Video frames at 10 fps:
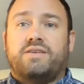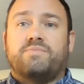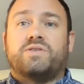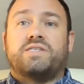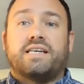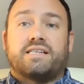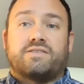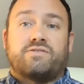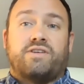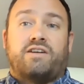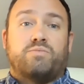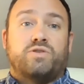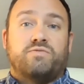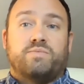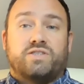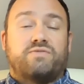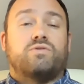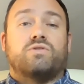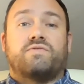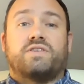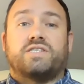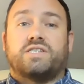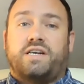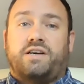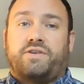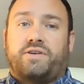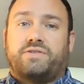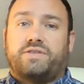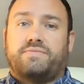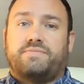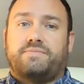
and predict the crowd movements for all of these scenarios.